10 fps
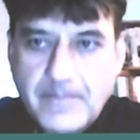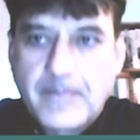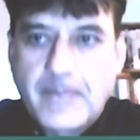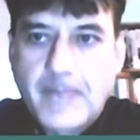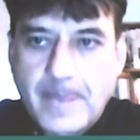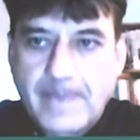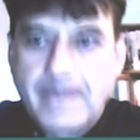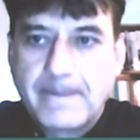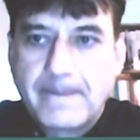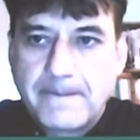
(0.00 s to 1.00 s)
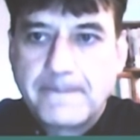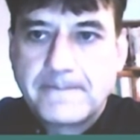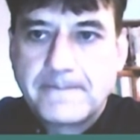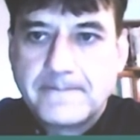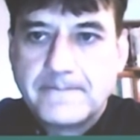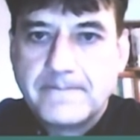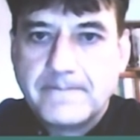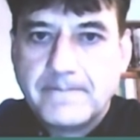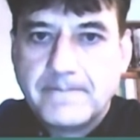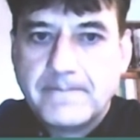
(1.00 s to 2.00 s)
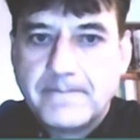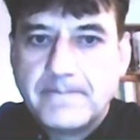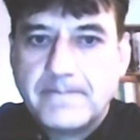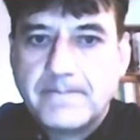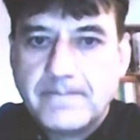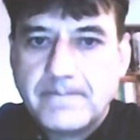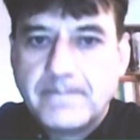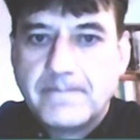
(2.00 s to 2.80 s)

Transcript: Could you evaluate a bit the stage of modeling,